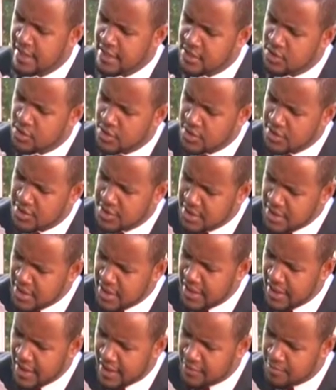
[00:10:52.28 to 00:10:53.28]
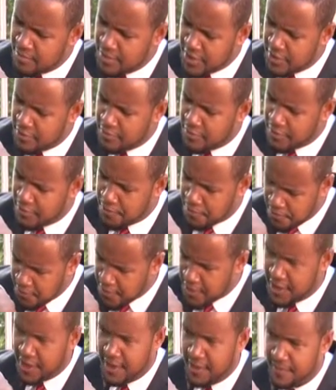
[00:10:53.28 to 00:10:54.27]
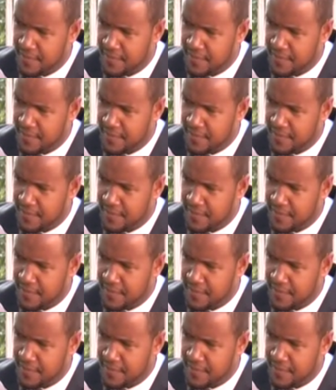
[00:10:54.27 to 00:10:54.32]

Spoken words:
is still a bit of a fear.